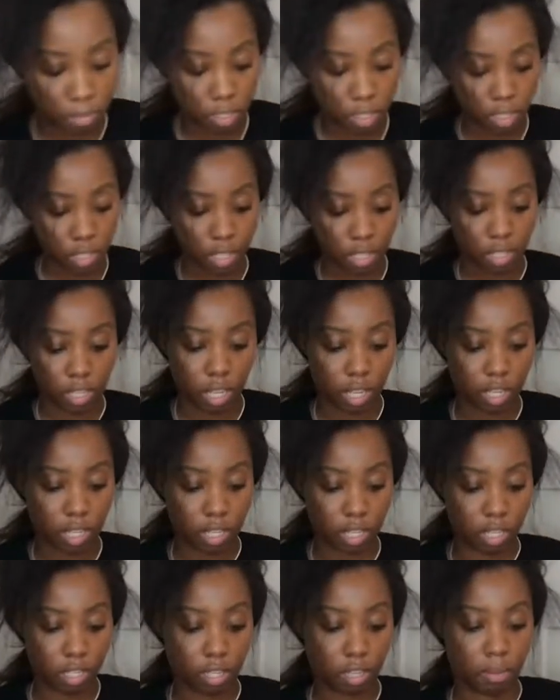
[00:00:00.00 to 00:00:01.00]
since your girl
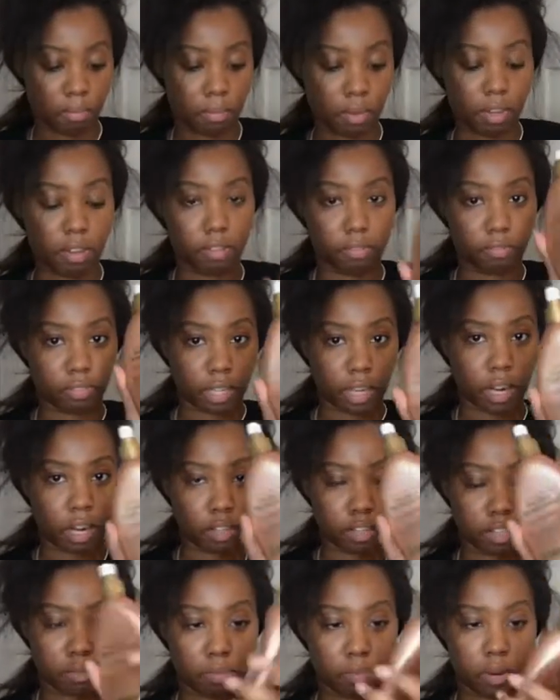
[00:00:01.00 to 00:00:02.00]
is natural and I don't want
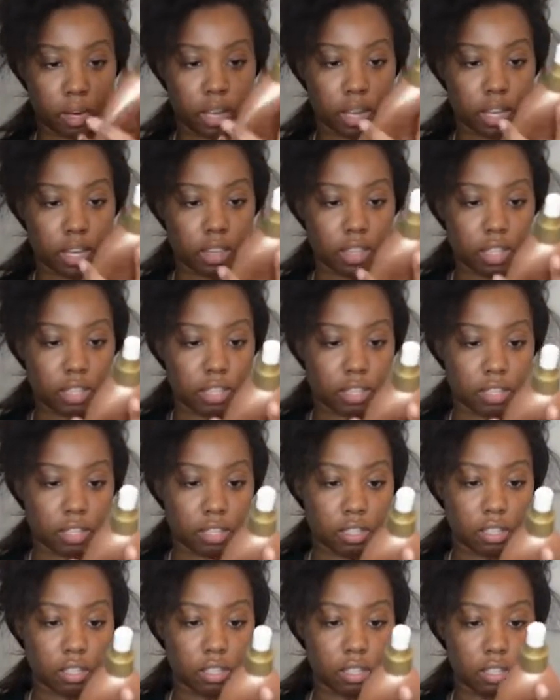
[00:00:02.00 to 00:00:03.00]
any heat damage.
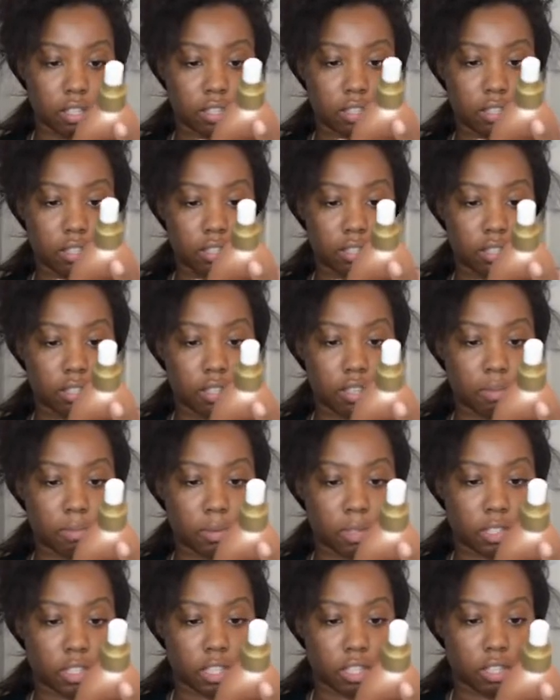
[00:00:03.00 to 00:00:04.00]
That is
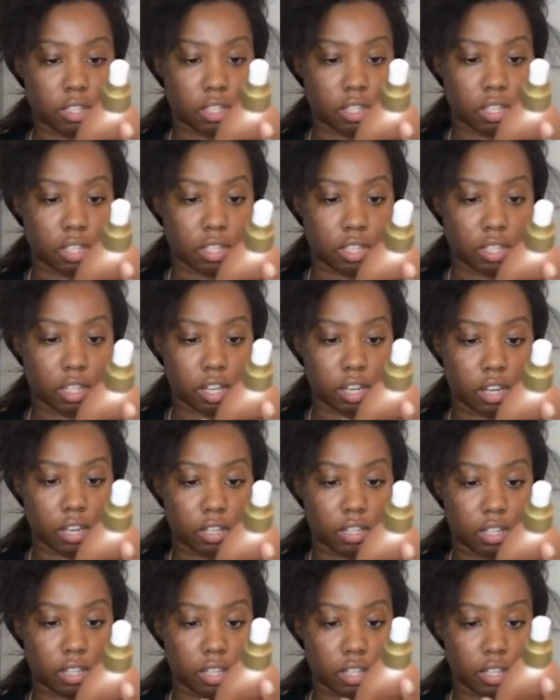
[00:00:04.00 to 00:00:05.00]
the
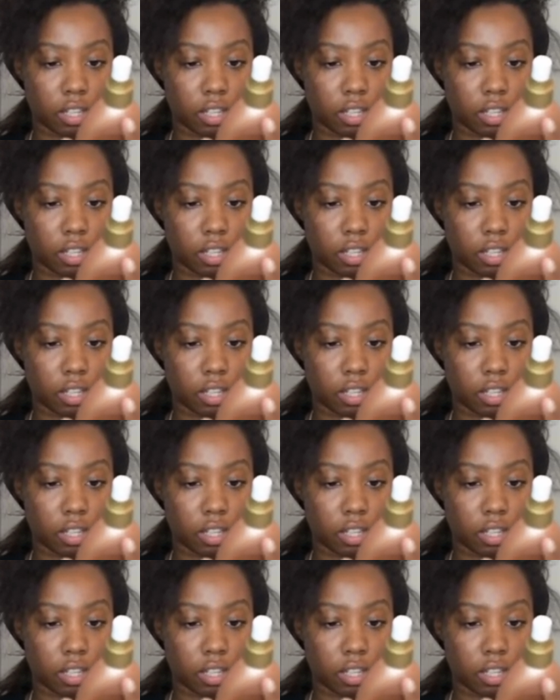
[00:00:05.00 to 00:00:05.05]
keratin